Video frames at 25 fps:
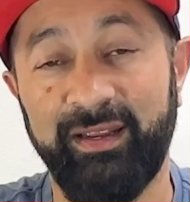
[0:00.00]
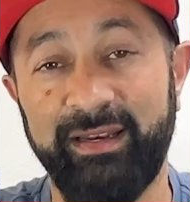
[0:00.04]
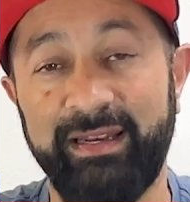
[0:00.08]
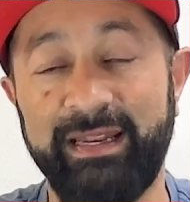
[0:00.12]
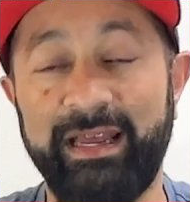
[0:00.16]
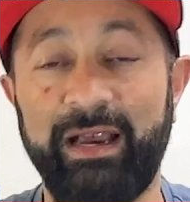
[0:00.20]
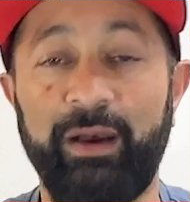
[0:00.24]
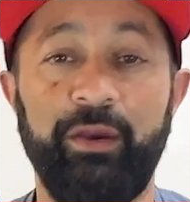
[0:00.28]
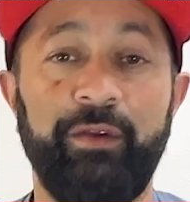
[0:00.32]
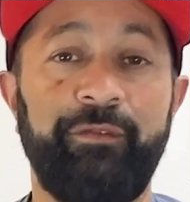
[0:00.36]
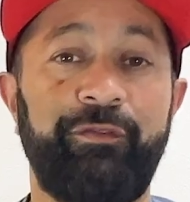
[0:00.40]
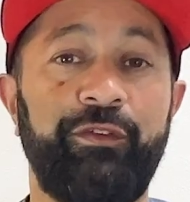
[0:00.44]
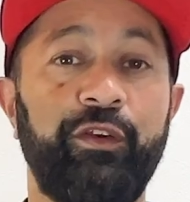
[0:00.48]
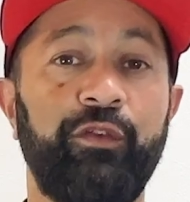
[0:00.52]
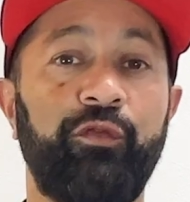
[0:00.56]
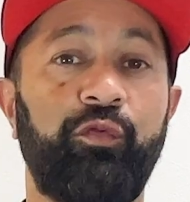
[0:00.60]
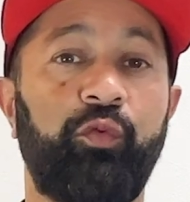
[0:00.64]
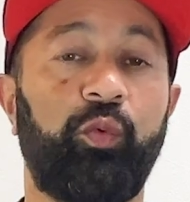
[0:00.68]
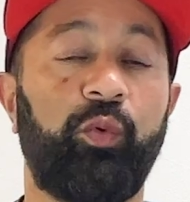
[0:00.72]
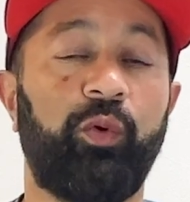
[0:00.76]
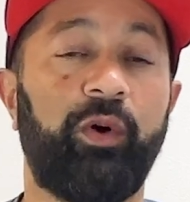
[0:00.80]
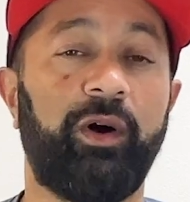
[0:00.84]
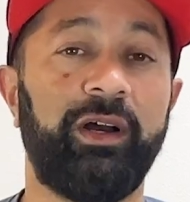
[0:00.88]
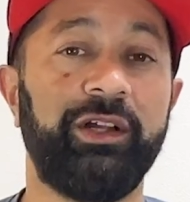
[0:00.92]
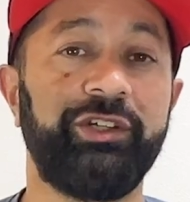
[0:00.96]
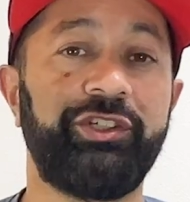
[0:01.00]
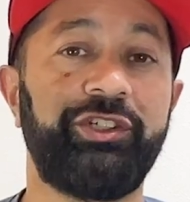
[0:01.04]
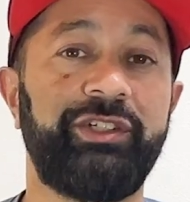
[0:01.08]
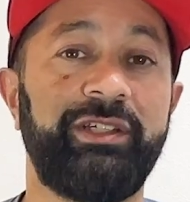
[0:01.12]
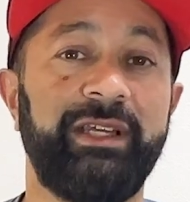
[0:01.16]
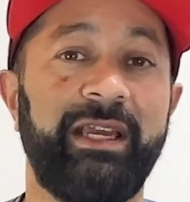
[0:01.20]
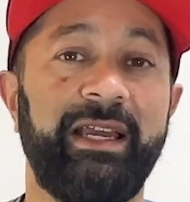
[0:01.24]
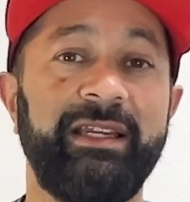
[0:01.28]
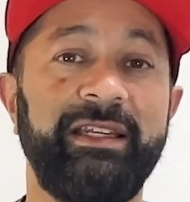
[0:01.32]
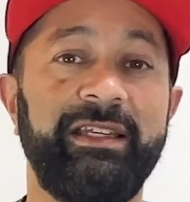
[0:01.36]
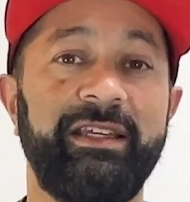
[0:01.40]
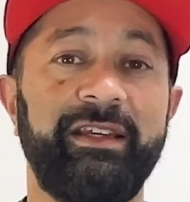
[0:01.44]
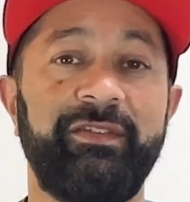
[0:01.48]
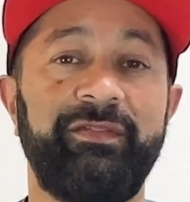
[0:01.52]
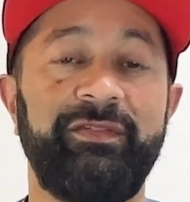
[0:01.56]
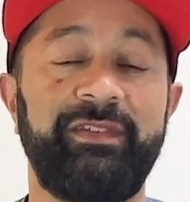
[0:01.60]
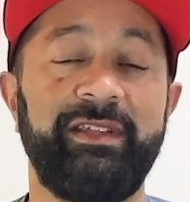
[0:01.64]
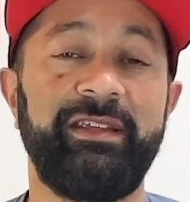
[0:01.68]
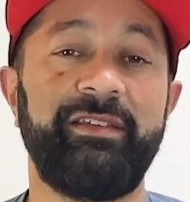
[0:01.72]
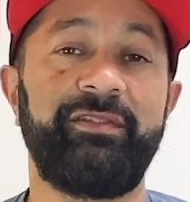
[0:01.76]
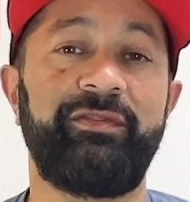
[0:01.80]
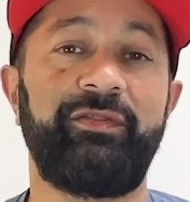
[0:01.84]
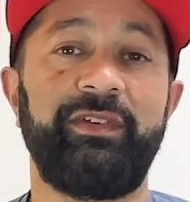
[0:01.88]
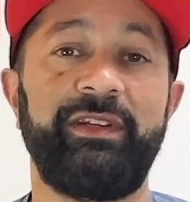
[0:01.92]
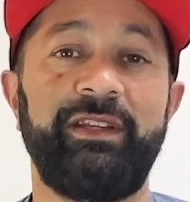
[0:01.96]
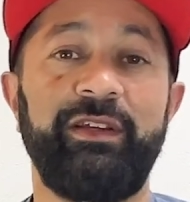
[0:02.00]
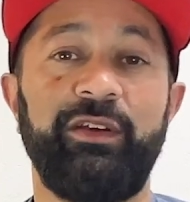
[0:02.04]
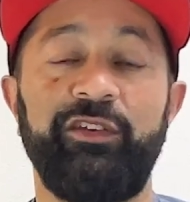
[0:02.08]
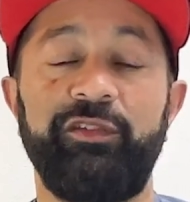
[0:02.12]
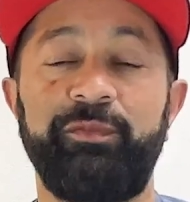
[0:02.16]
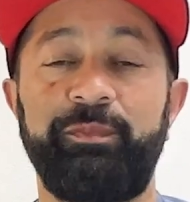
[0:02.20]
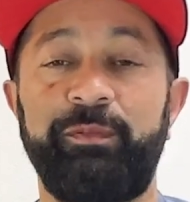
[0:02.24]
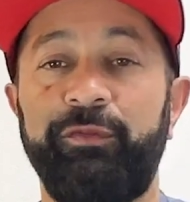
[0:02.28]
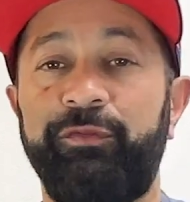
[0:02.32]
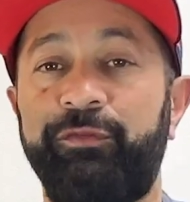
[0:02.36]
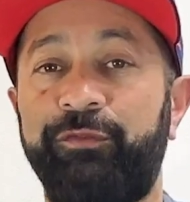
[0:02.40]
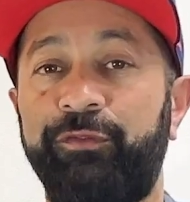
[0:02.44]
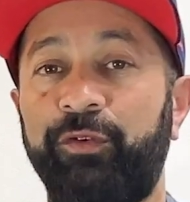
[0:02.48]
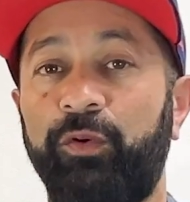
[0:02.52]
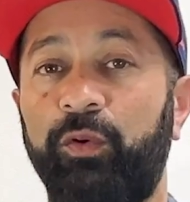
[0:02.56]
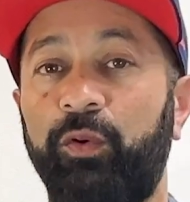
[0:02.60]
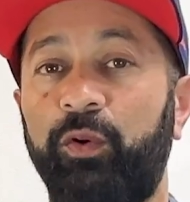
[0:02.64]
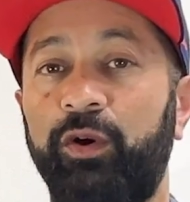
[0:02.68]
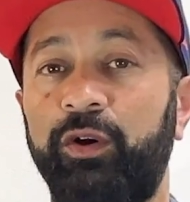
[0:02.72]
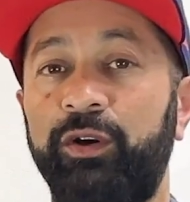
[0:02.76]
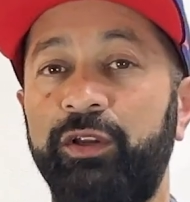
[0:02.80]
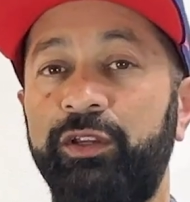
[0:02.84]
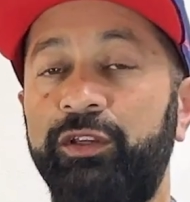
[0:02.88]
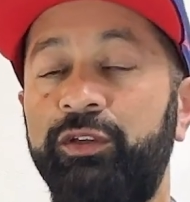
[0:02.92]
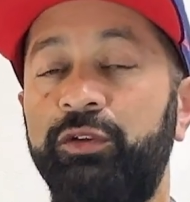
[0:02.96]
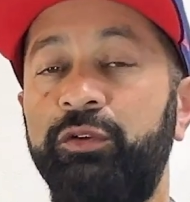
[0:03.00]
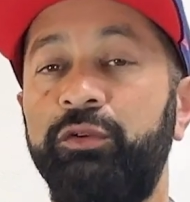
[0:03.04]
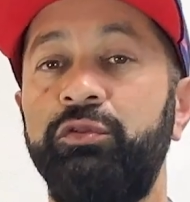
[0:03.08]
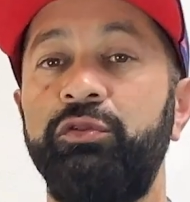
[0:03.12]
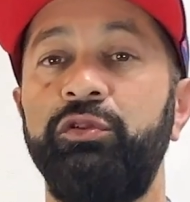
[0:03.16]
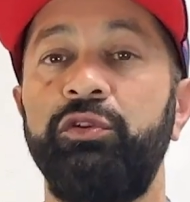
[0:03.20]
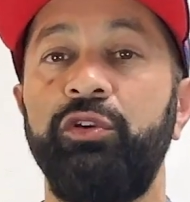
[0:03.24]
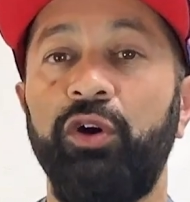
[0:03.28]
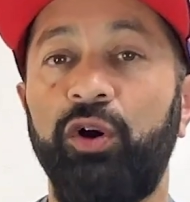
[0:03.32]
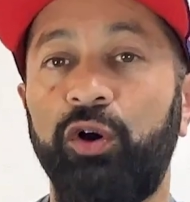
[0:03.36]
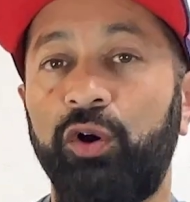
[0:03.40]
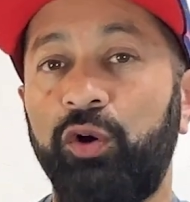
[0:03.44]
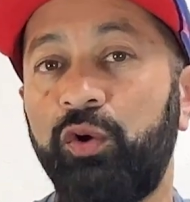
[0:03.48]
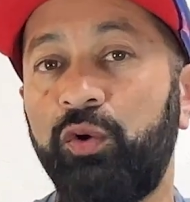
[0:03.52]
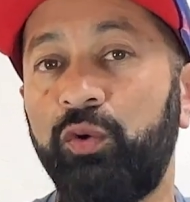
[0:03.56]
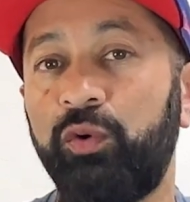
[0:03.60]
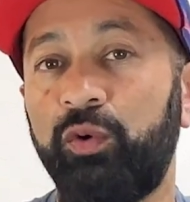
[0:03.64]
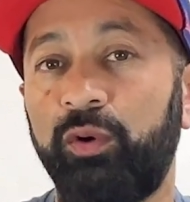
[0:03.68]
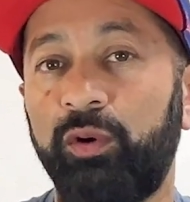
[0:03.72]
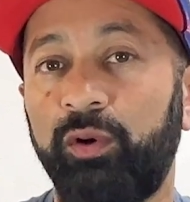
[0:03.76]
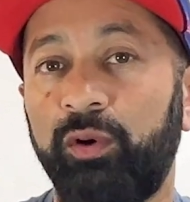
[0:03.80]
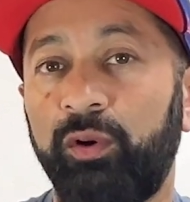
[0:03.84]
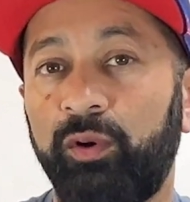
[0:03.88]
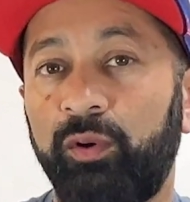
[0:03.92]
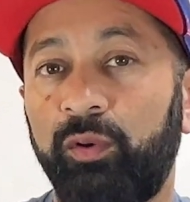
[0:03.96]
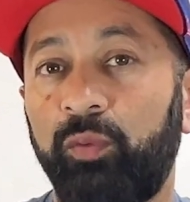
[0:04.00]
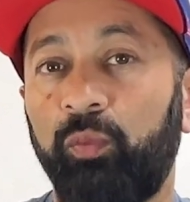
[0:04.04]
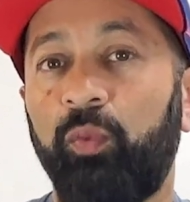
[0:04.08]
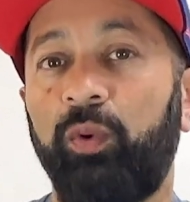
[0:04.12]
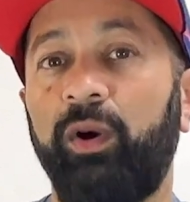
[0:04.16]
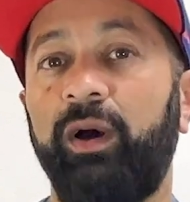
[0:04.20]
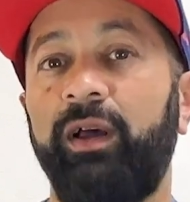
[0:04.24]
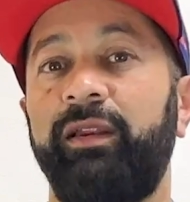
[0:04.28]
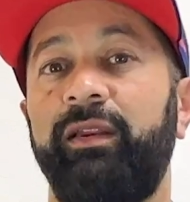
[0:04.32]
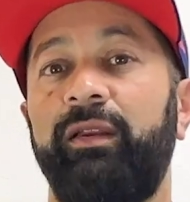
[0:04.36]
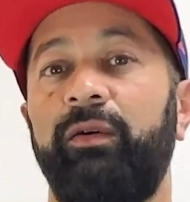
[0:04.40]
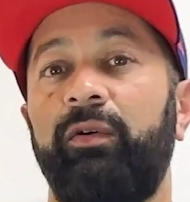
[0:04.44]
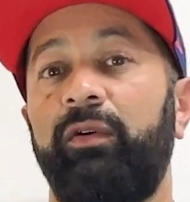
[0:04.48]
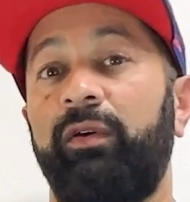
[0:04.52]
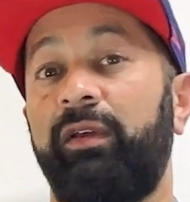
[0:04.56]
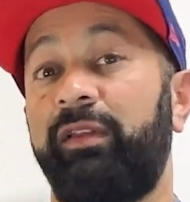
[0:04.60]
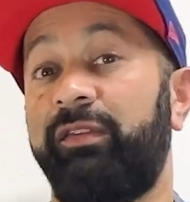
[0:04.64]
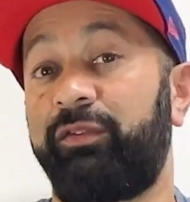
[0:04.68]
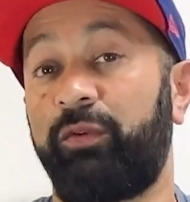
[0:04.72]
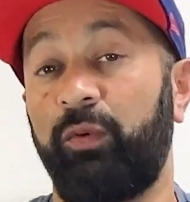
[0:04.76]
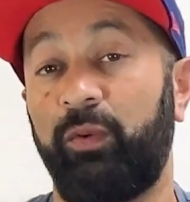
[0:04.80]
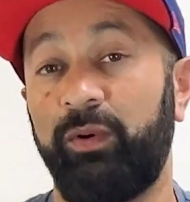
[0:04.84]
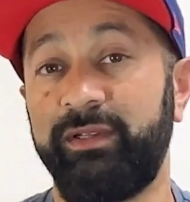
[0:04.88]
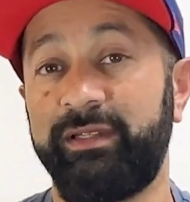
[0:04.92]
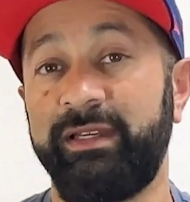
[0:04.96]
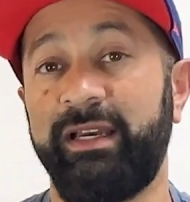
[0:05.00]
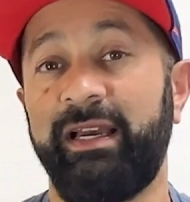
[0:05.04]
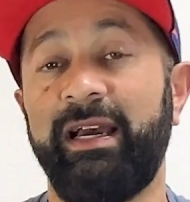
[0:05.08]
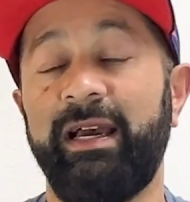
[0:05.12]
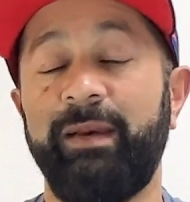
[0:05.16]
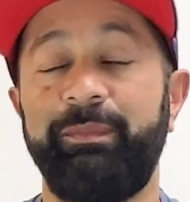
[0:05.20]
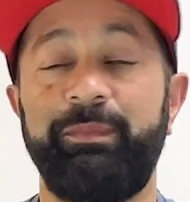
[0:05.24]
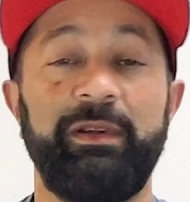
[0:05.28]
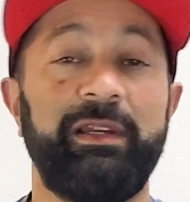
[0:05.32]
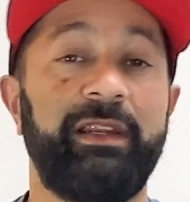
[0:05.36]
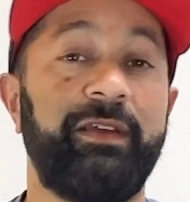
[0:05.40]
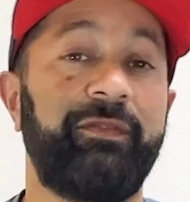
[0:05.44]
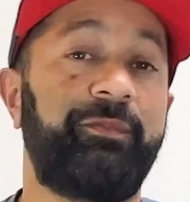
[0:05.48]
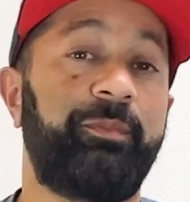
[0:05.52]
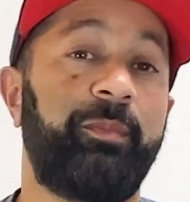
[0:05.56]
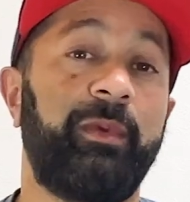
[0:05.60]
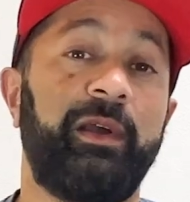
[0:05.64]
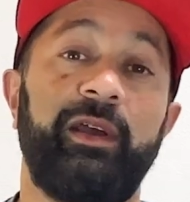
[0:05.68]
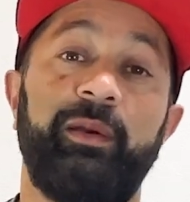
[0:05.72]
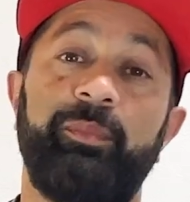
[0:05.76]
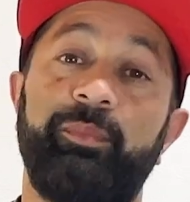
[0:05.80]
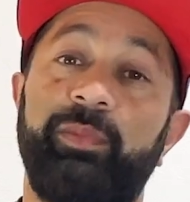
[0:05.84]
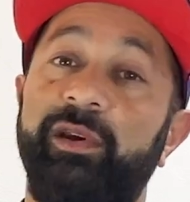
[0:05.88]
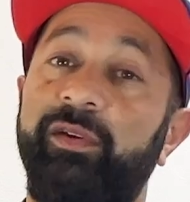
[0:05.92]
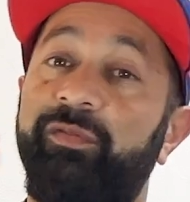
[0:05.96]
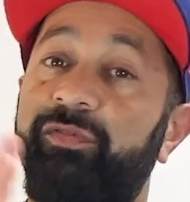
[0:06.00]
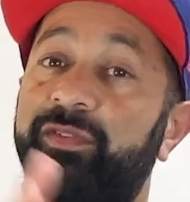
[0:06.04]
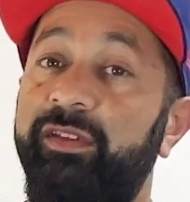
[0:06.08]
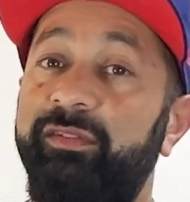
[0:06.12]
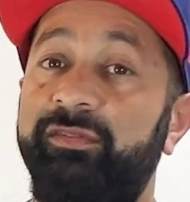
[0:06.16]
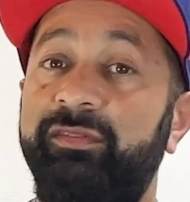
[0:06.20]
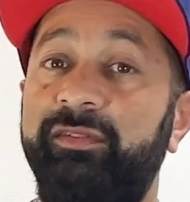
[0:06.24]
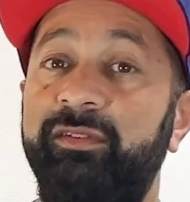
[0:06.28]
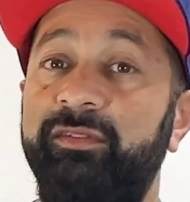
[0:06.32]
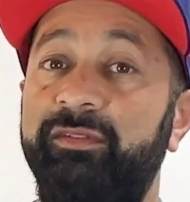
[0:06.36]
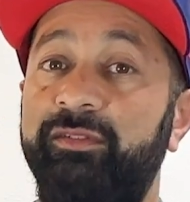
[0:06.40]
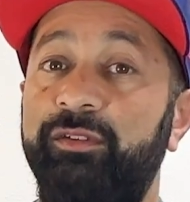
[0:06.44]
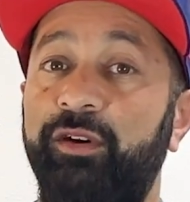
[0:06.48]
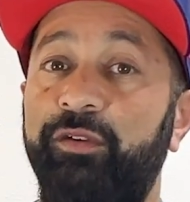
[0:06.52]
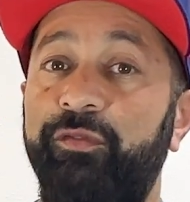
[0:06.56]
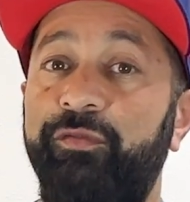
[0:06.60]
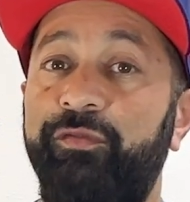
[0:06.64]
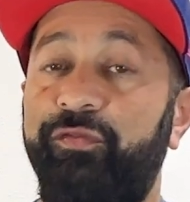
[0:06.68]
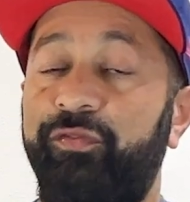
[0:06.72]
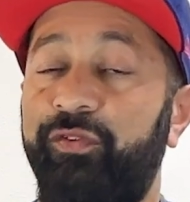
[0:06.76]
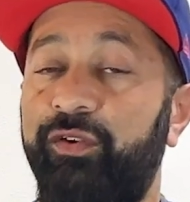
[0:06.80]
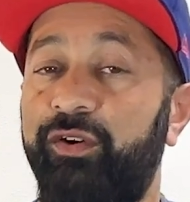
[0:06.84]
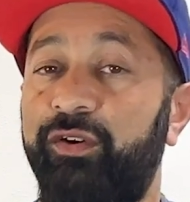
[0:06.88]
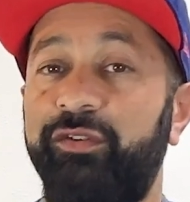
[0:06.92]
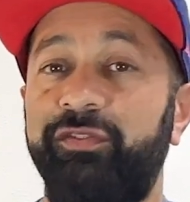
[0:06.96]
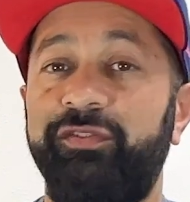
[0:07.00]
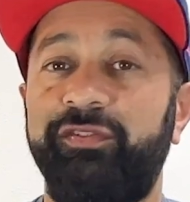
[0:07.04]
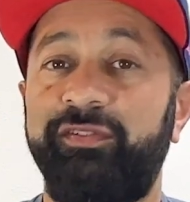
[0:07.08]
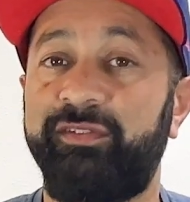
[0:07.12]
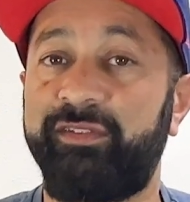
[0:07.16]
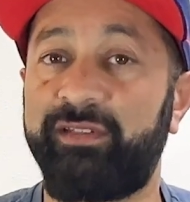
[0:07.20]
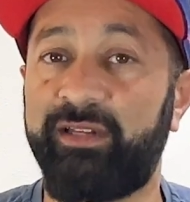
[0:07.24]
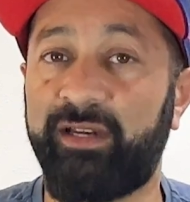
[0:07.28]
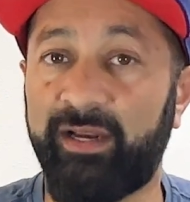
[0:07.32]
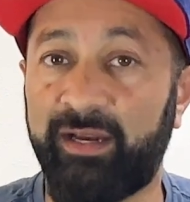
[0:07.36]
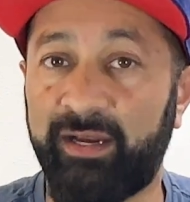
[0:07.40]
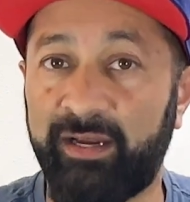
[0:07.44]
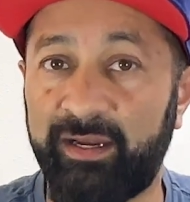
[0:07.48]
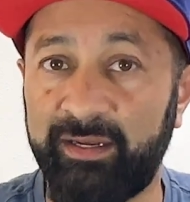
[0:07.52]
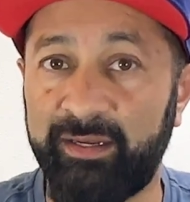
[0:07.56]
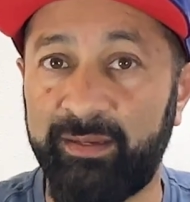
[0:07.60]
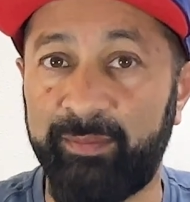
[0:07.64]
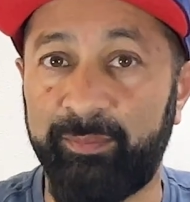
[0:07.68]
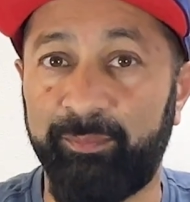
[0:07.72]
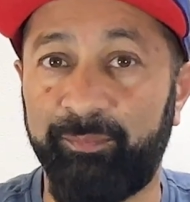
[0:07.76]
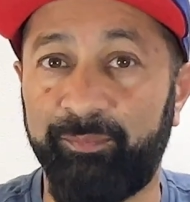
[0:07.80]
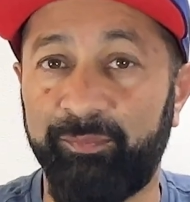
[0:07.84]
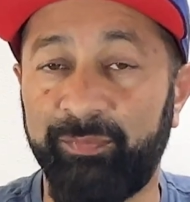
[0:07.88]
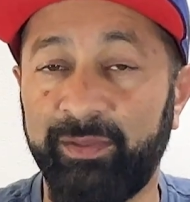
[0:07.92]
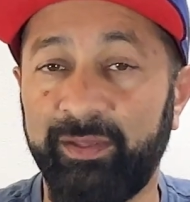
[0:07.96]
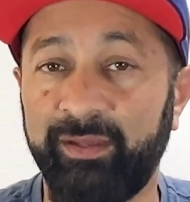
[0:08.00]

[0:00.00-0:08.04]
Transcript: Now, if you've watched any of these videos before, you know what is going to happen. But if this is your first time,